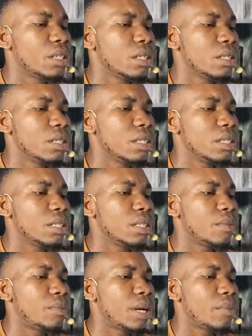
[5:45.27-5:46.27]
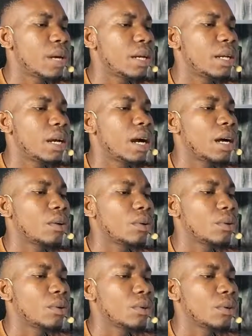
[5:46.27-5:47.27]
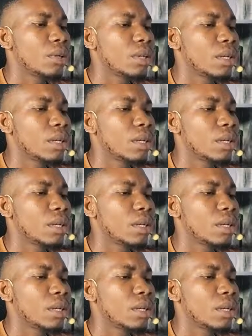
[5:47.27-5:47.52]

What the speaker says: This is a primary alcohol.